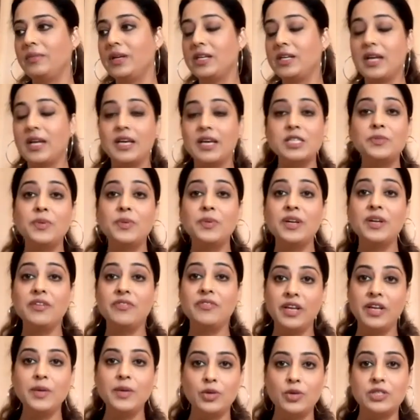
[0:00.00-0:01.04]
it has been a
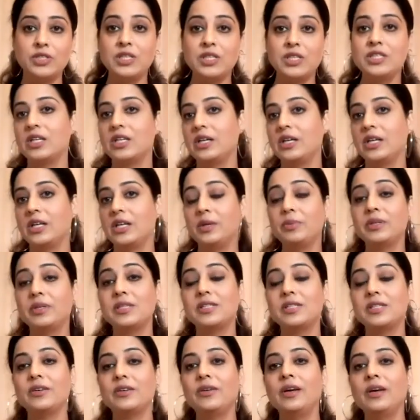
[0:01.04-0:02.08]
very emotional journey because